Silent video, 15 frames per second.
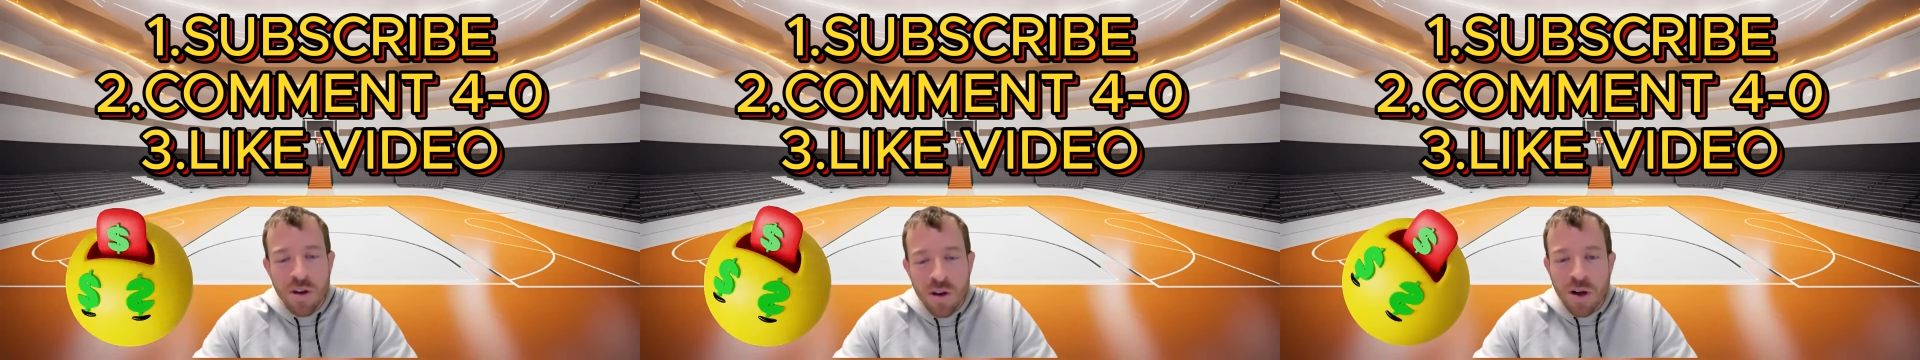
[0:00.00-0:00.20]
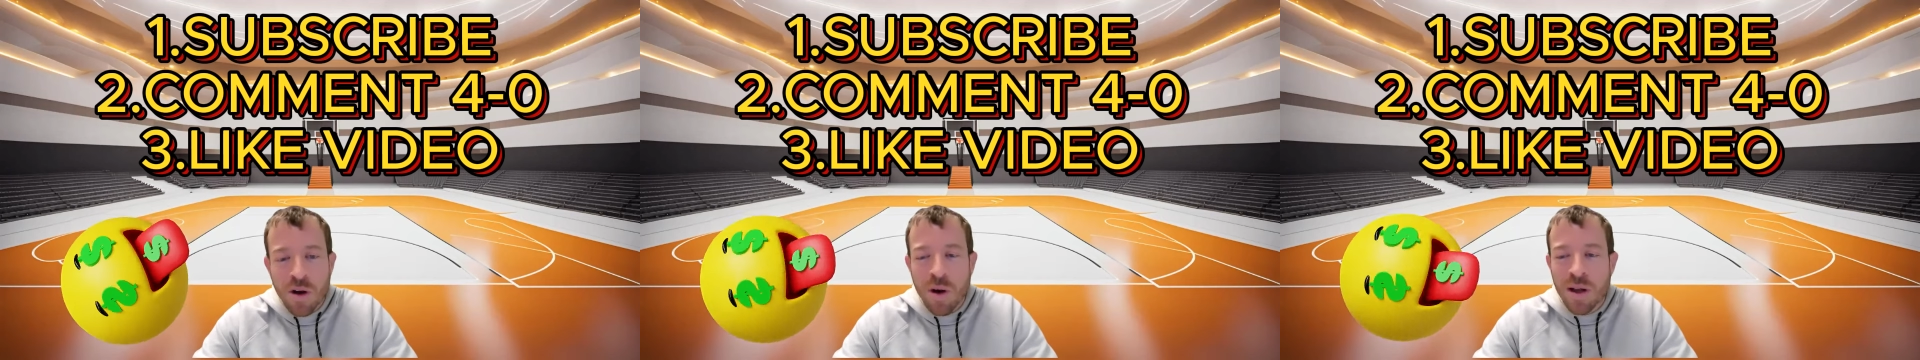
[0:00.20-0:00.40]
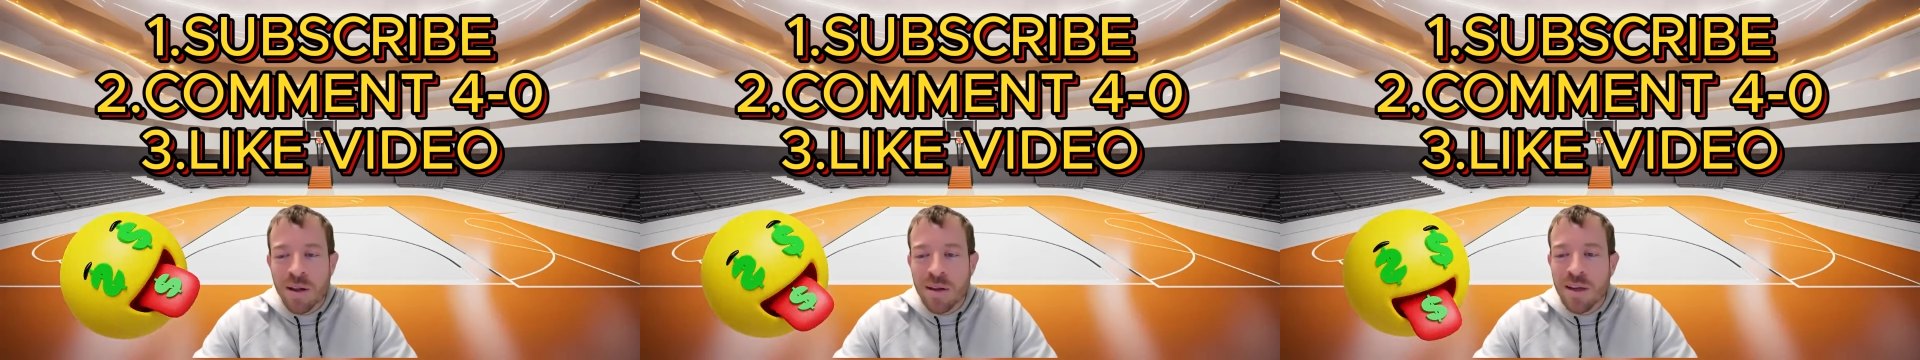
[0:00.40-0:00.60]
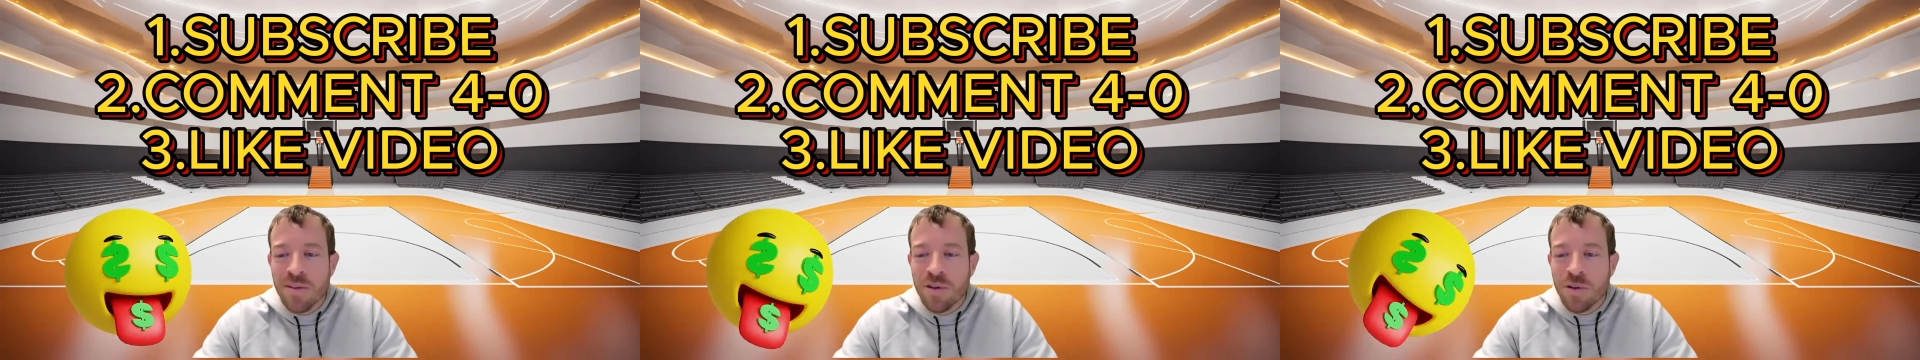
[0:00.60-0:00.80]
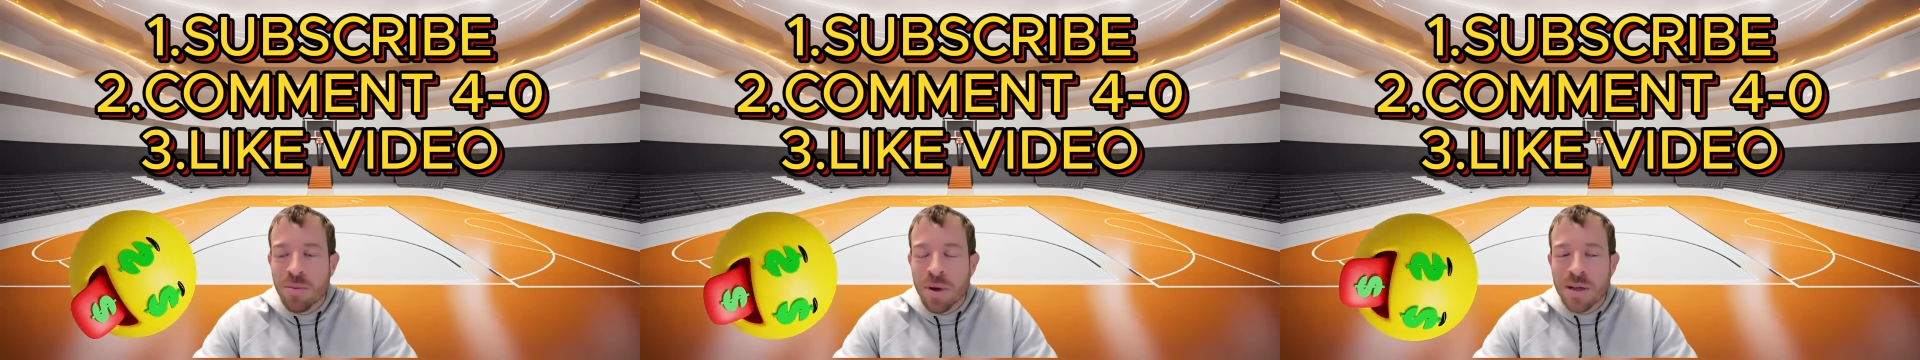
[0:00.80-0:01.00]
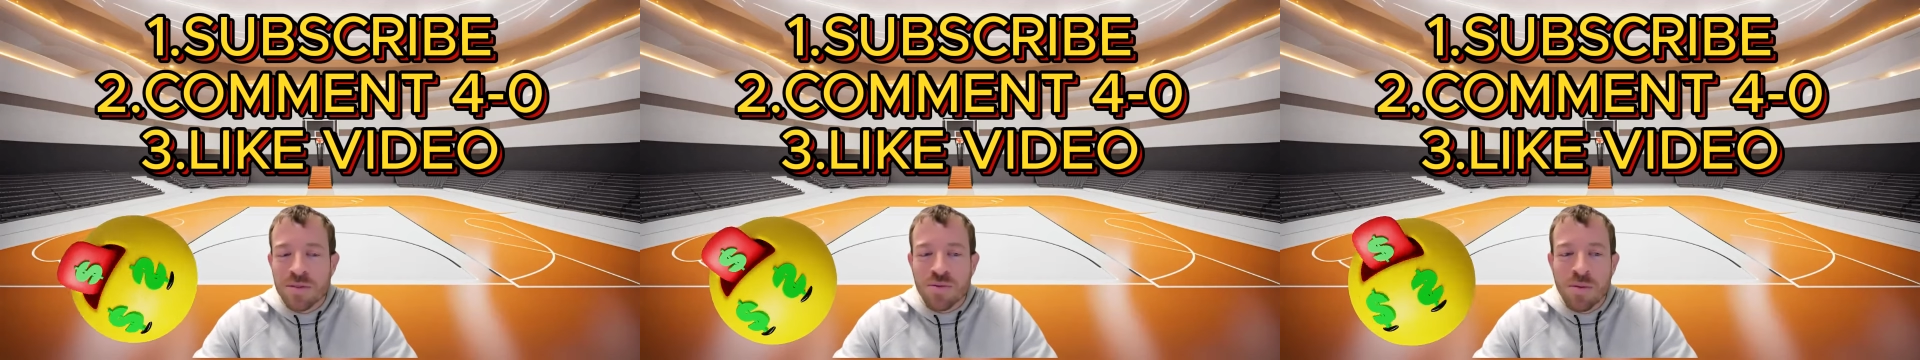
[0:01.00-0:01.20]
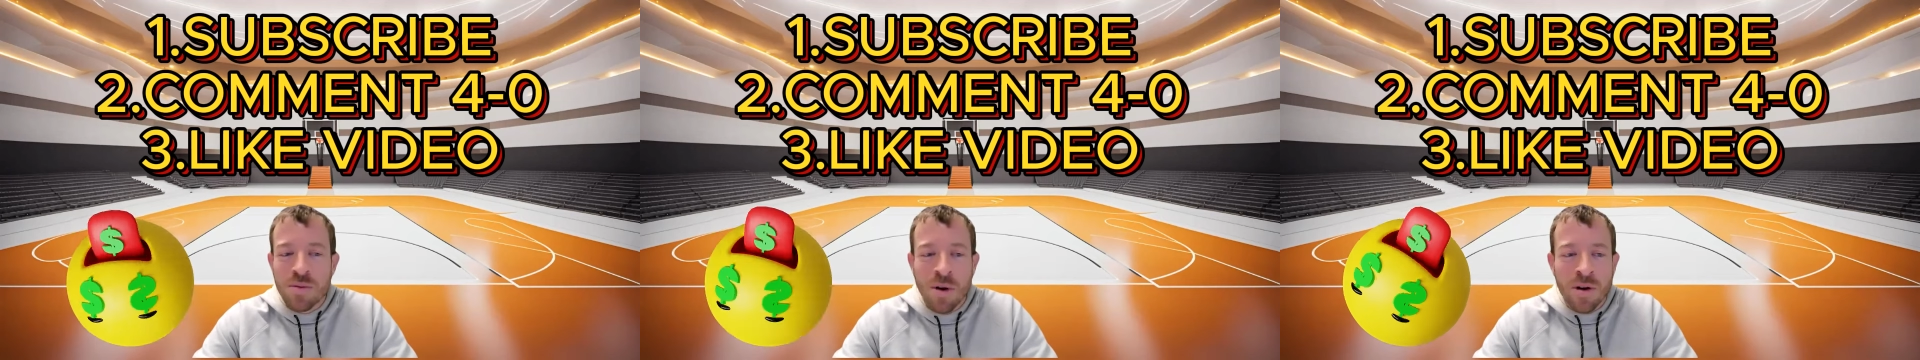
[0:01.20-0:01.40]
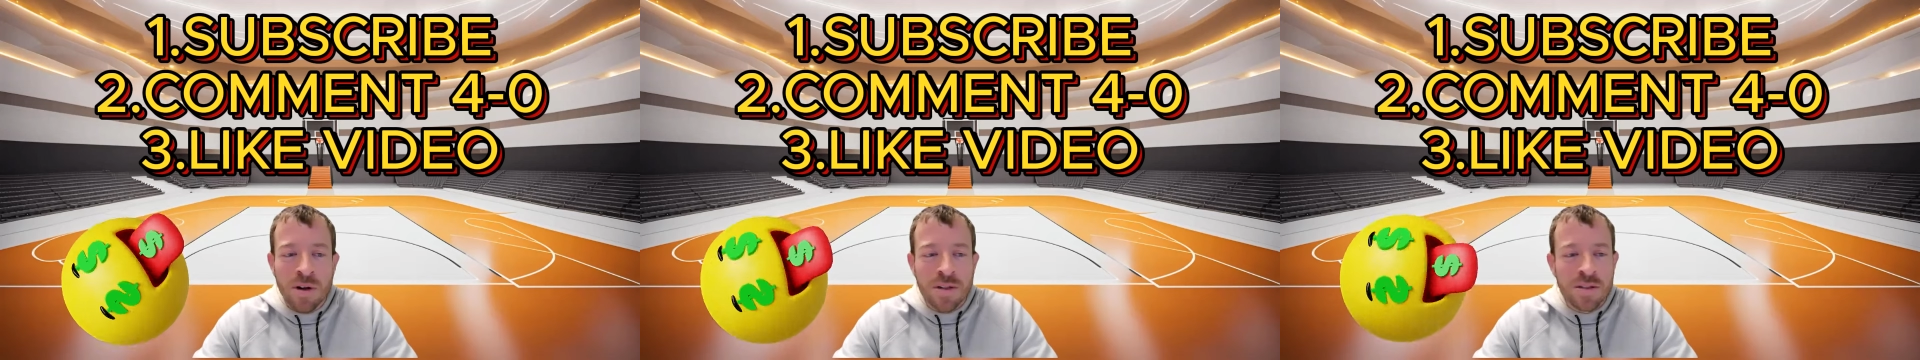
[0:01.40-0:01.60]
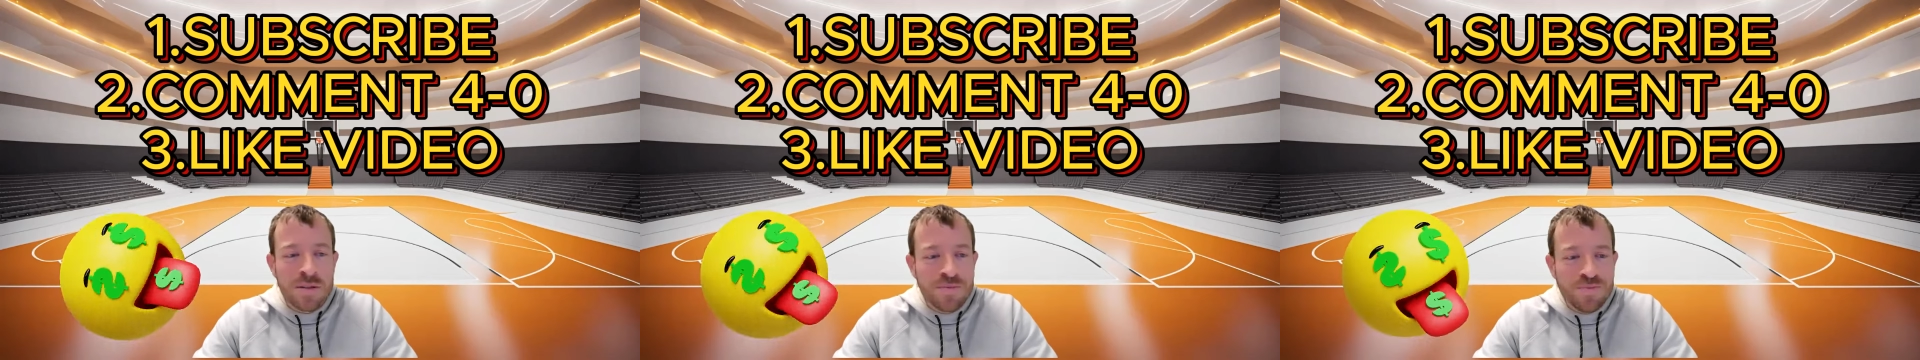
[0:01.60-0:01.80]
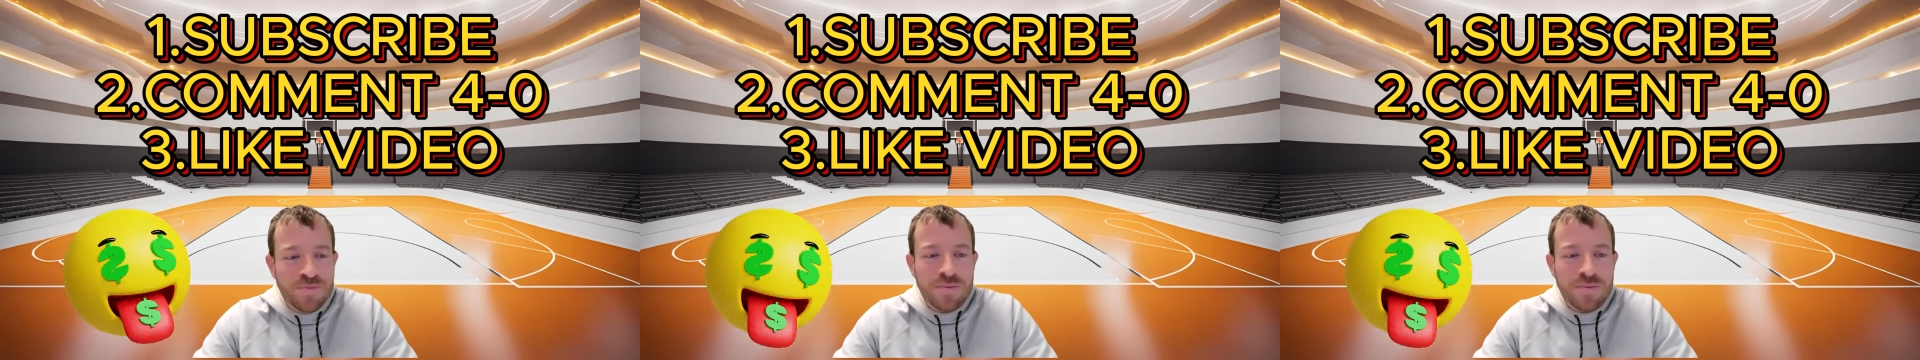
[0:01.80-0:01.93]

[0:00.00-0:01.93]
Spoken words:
Go ahead and leave your best remarks.